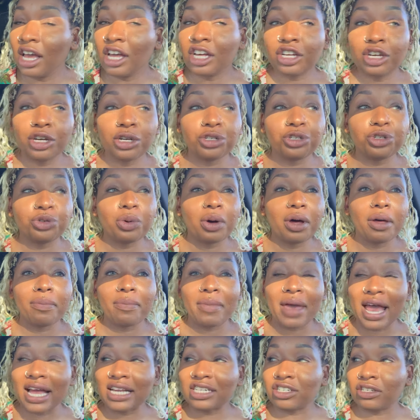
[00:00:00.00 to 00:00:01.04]
Could you
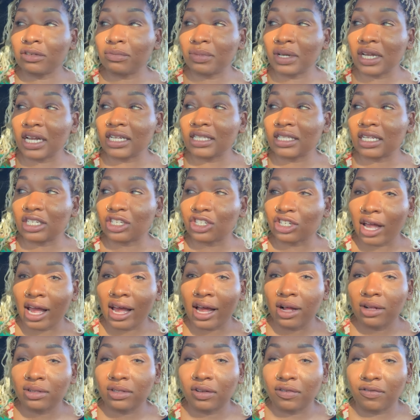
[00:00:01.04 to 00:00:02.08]
imagine being the
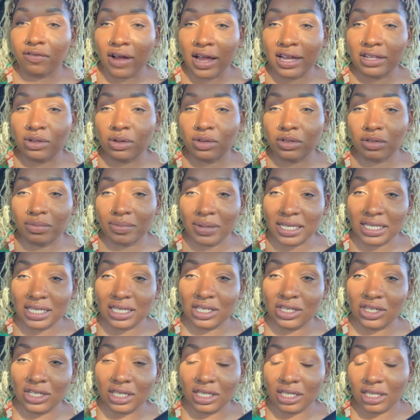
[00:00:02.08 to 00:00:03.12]
child to find those
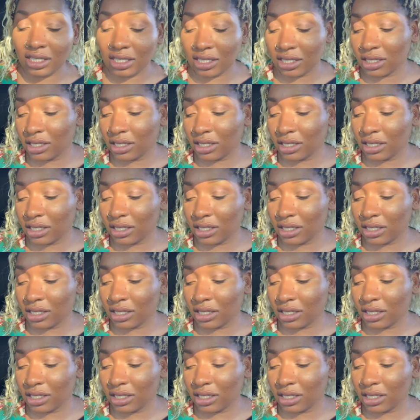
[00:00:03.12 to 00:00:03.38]
messages?